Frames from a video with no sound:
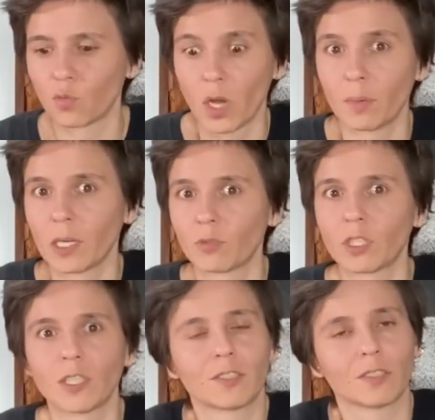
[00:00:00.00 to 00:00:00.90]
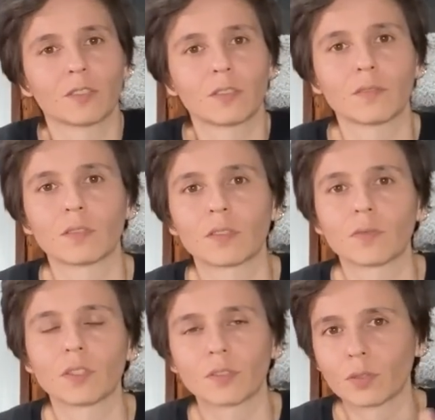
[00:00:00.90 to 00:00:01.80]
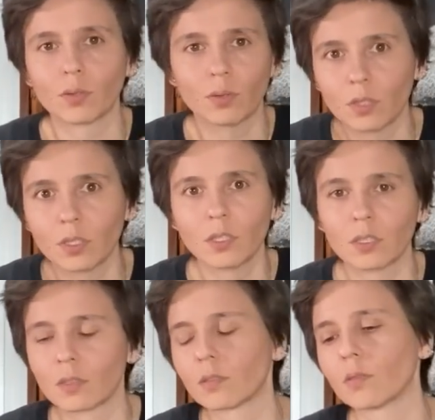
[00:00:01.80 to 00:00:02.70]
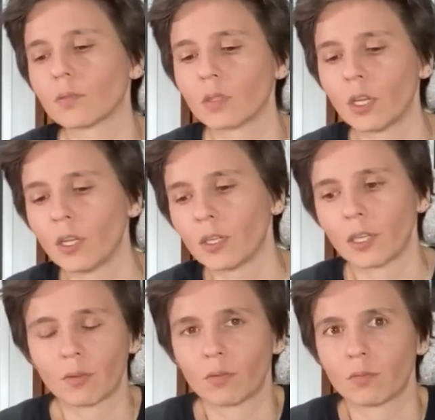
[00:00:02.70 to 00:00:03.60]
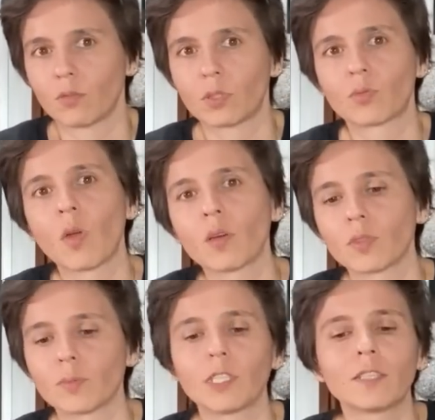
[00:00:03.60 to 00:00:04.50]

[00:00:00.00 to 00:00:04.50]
why am I rejecting this if this feels so good and so, like, well, what's wrong with me?